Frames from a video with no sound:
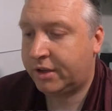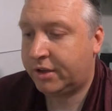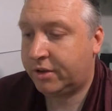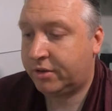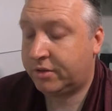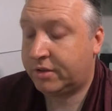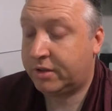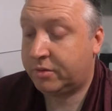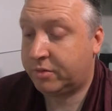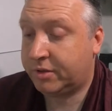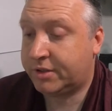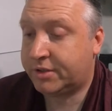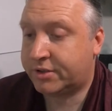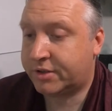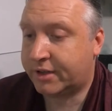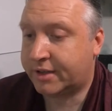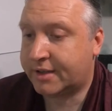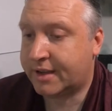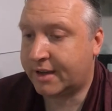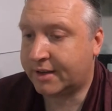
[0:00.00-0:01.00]
usually with
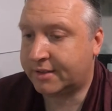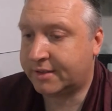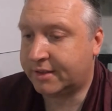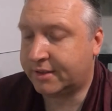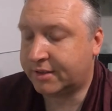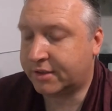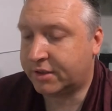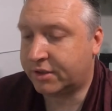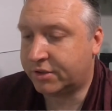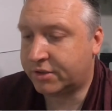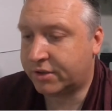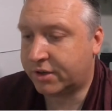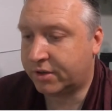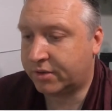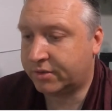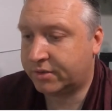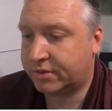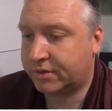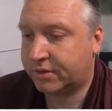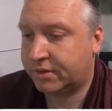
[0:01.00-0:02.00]
strict access
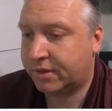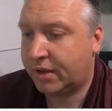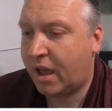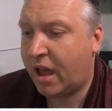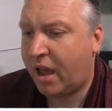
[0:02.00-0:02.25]
controls.